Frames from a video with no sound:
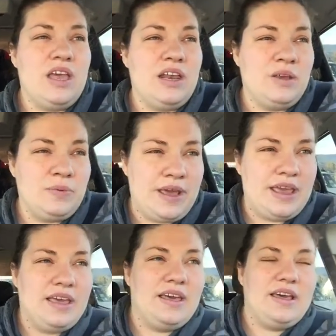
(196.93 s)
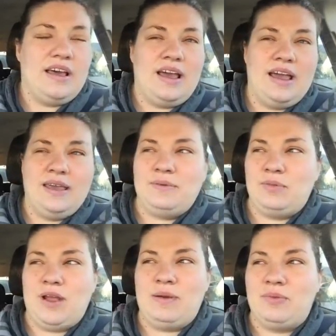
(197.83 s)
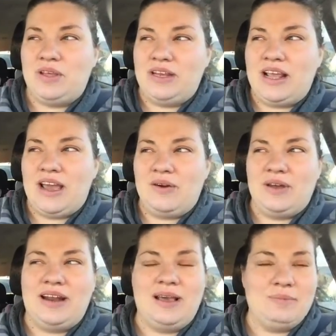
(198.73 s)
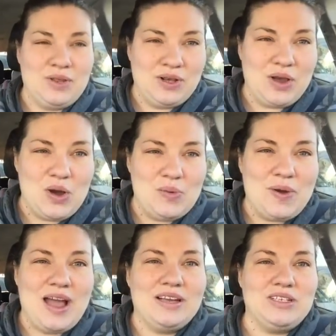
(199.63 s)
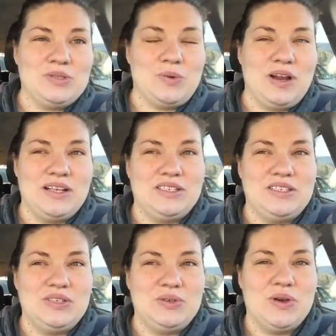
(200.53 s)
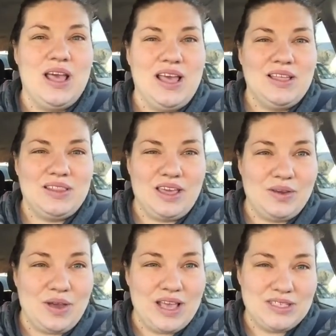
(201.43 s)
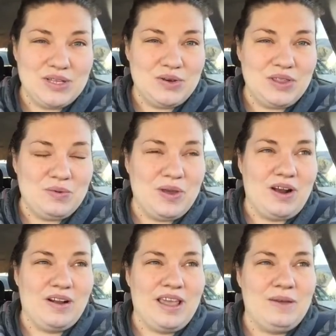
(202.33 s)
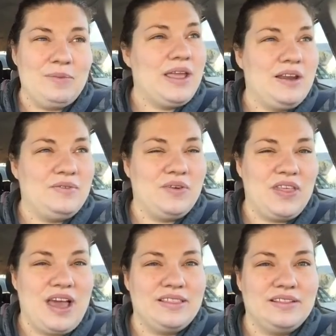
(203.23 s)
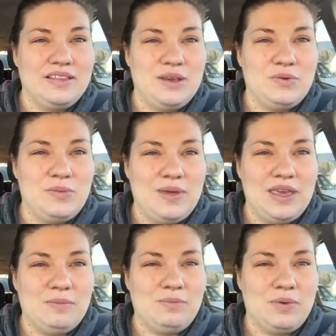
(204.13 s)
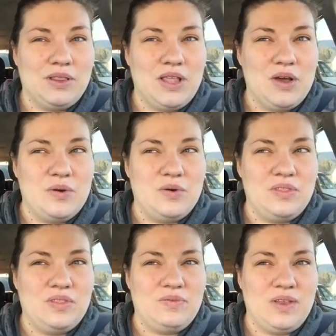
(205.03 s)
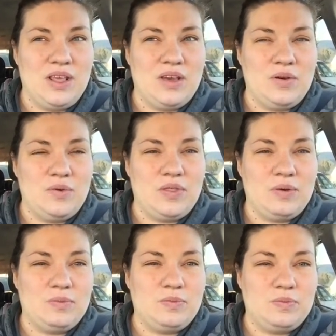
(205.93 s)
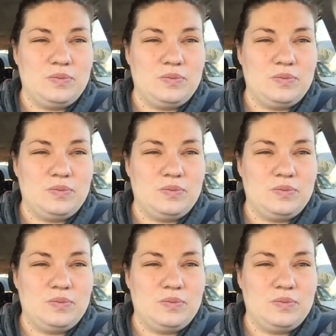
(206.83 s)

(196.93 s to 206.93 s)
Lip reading: anyway, I am rambling now and I'm gonna go, but I just wanted to let you guys know that we are campaigning for that. The link will be below the video that